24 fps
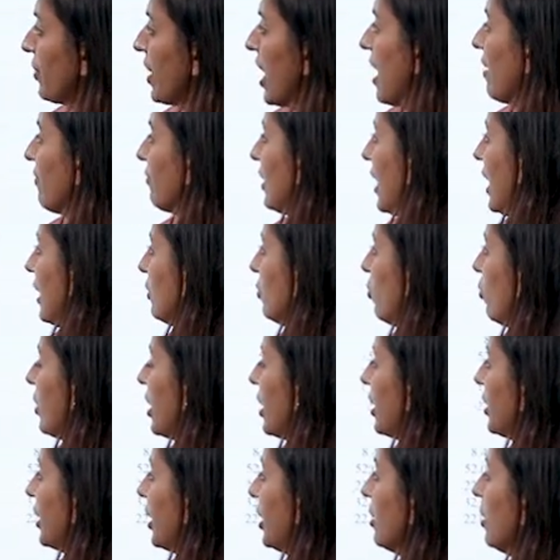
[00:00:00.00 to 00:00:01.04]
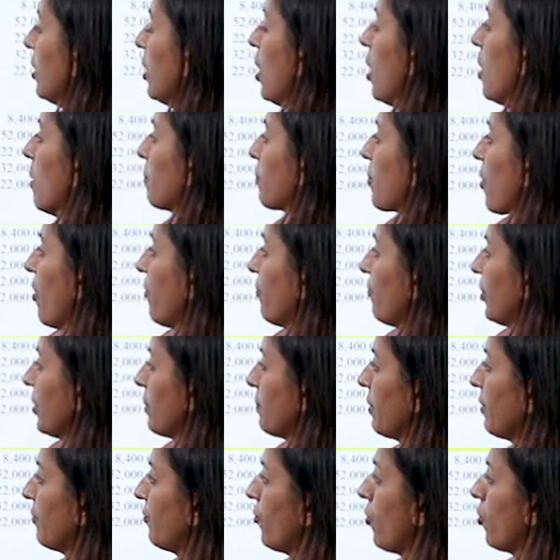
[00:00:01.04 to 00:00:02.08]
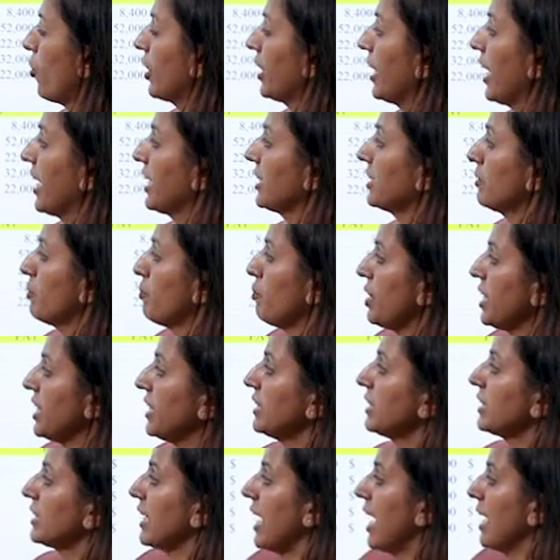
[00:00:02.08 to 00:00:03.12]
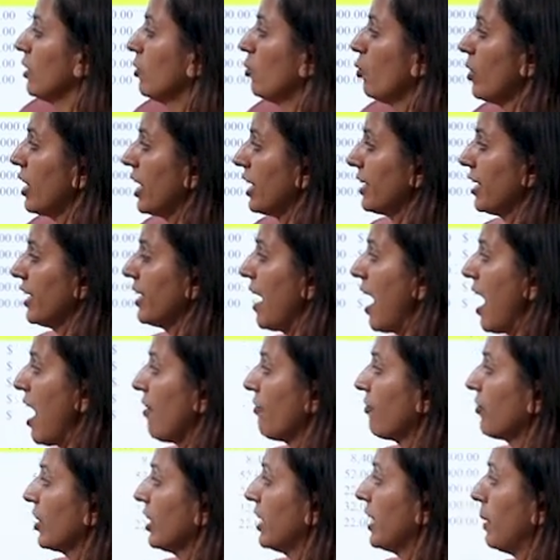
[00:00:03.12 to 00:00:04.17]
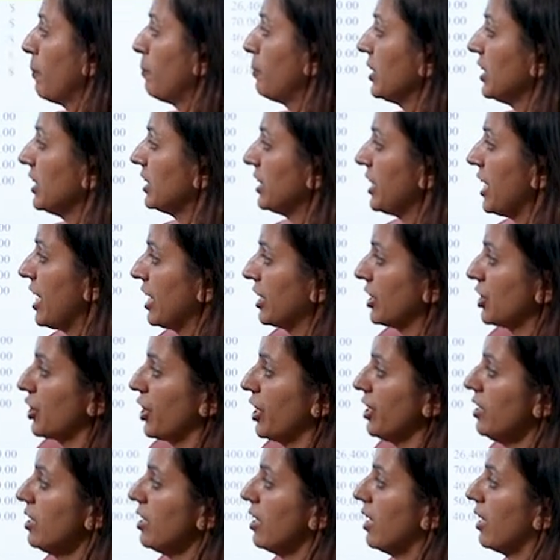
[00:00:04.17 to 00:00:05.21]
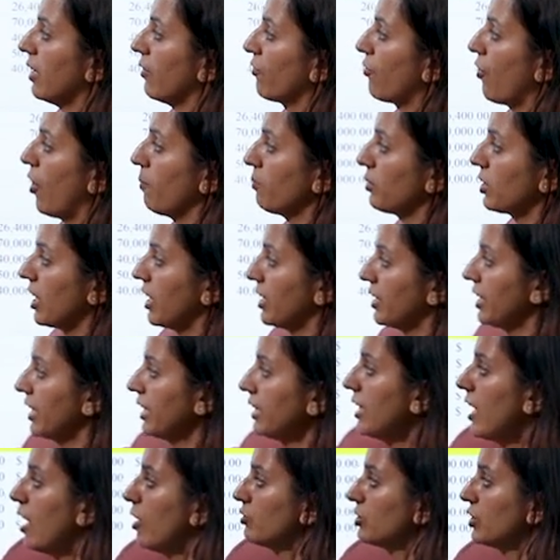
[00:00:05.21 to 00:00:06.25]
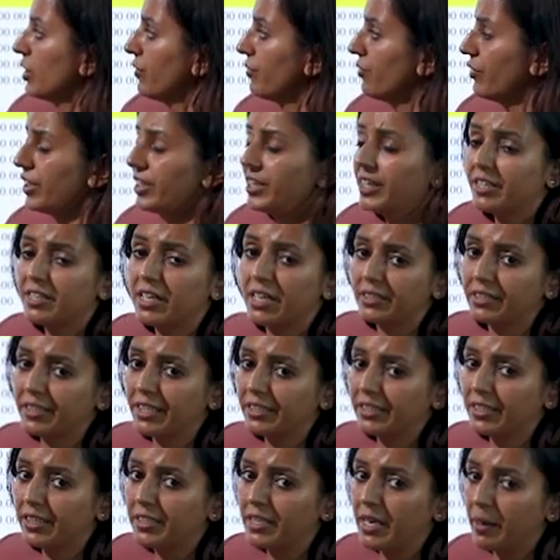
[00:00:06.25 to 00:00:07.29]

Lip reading: we have calculated. Profit before tax means calculated after depreciation. From 30,000 we deducted our